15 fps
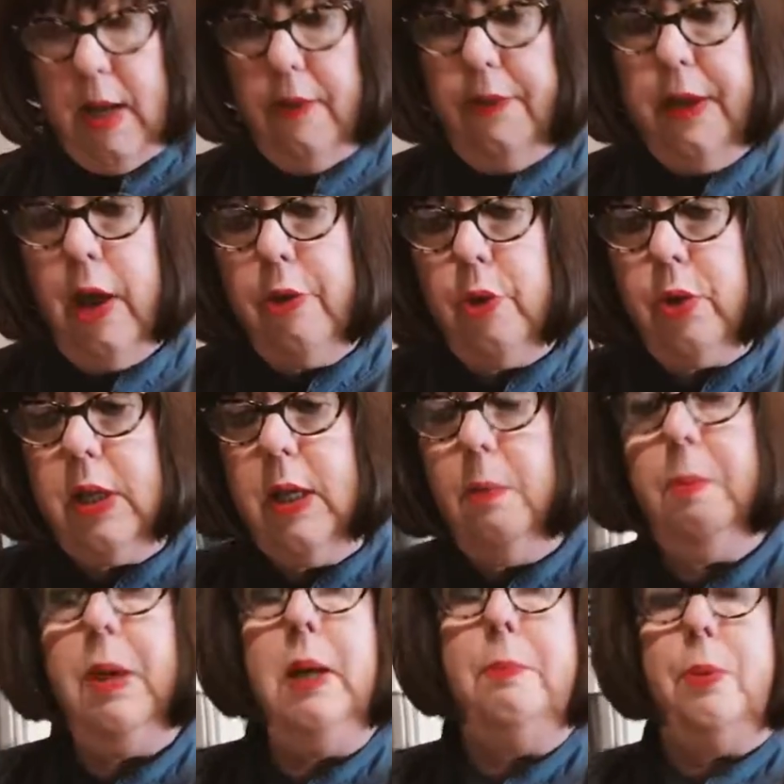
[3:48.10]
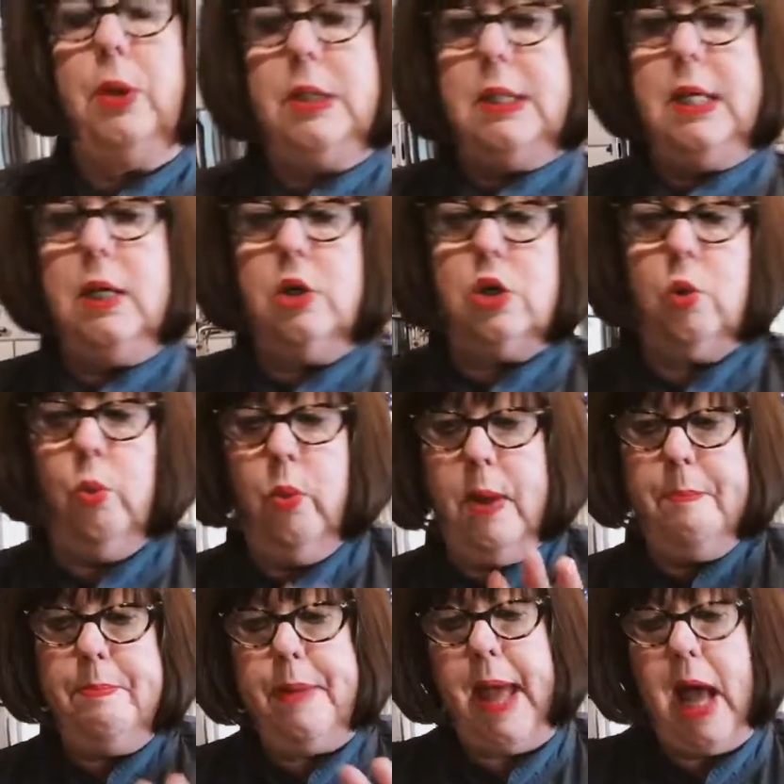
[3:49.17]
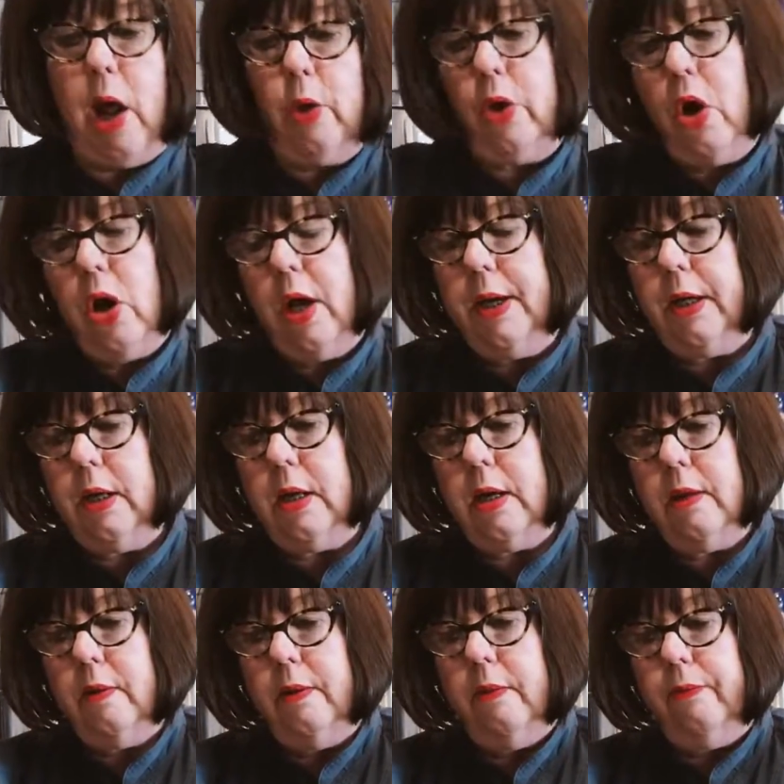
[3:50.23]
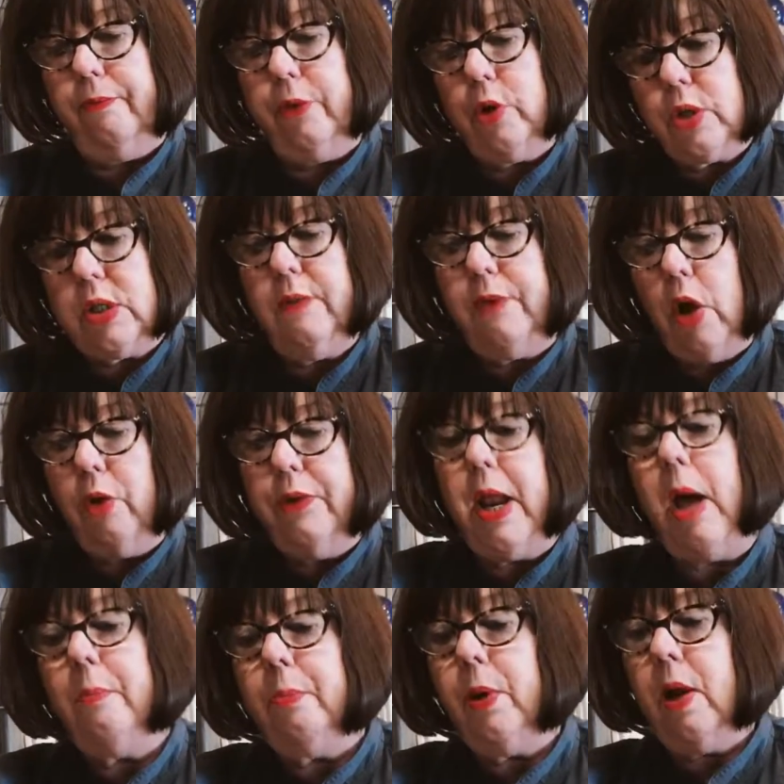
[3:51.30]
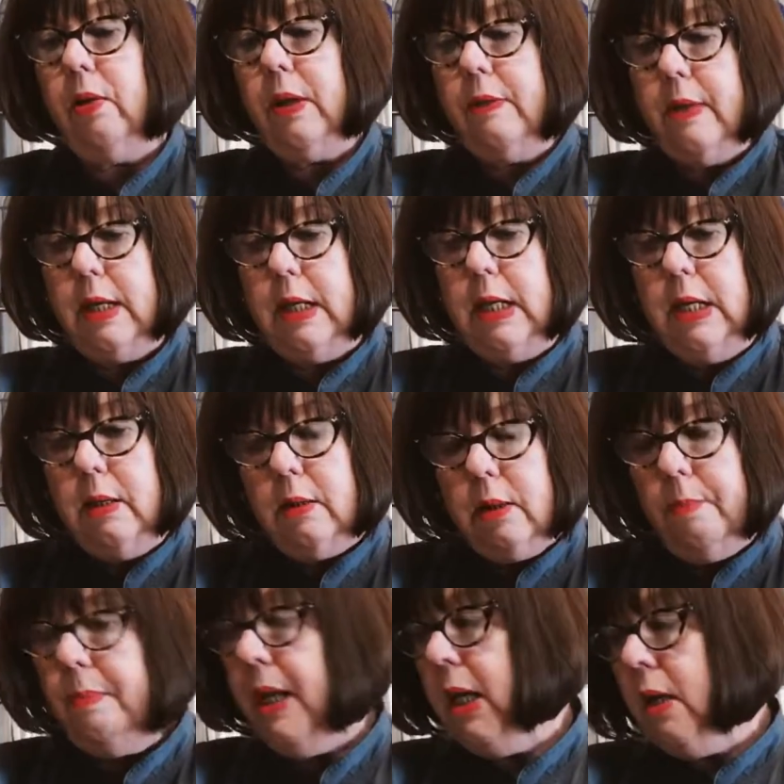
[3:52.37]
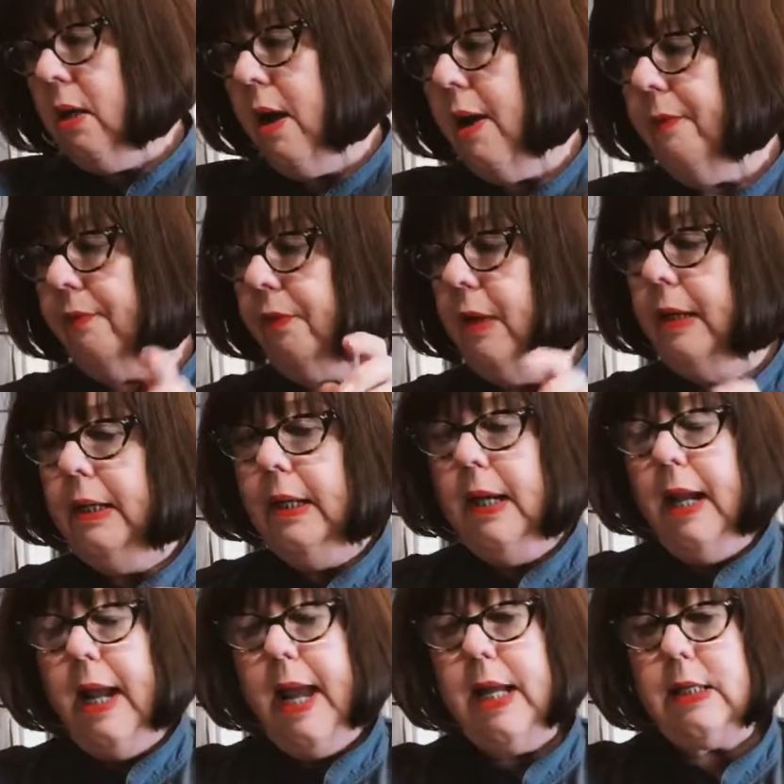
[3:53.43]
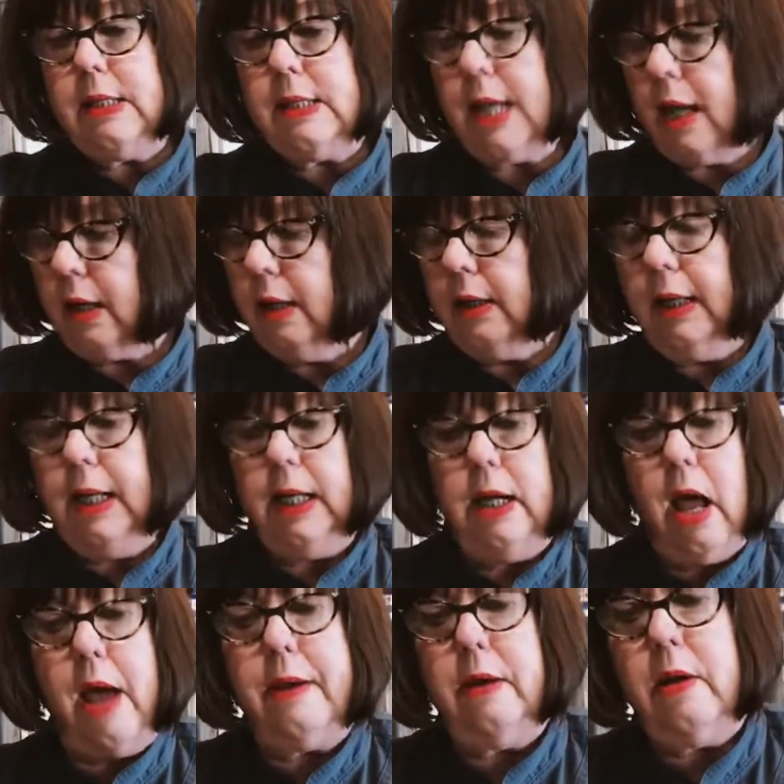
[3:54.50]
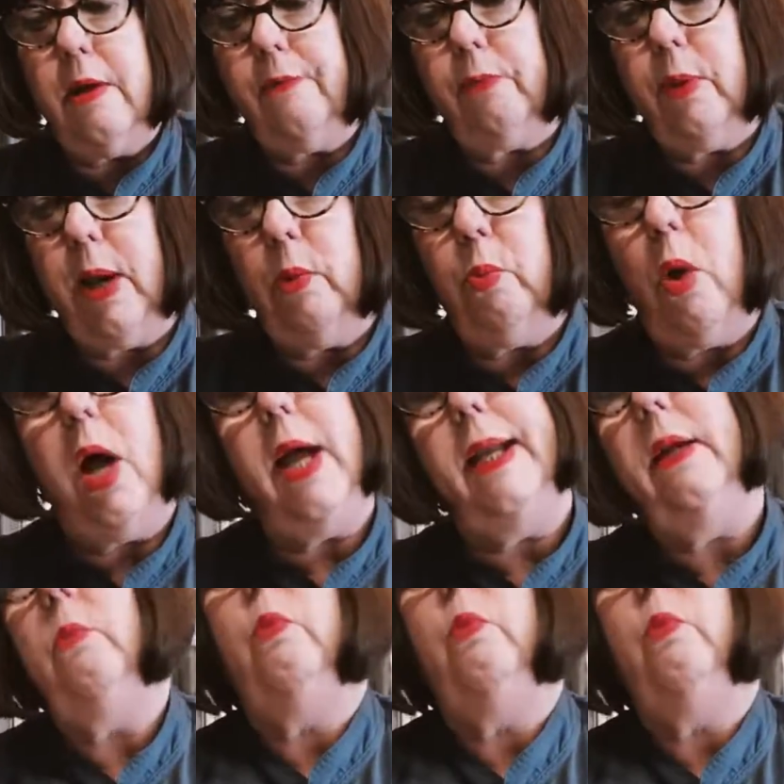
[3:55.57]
the other thing people tend to wimp out on, first of all, not browning the meat enough, and secondly, not enough red wine.